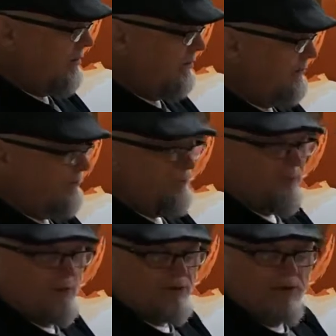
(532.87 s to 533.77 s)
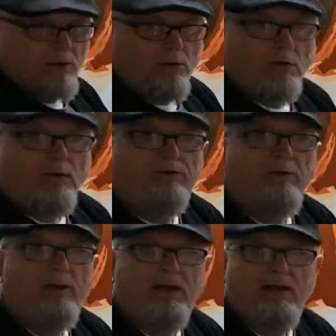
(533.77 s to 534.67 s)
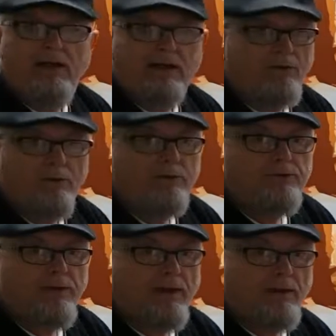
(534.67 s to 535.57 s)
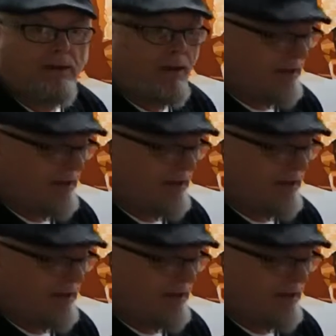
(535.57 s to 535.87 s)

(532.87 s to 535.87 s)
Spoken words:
what's that oil for painting? I don't use that. I use a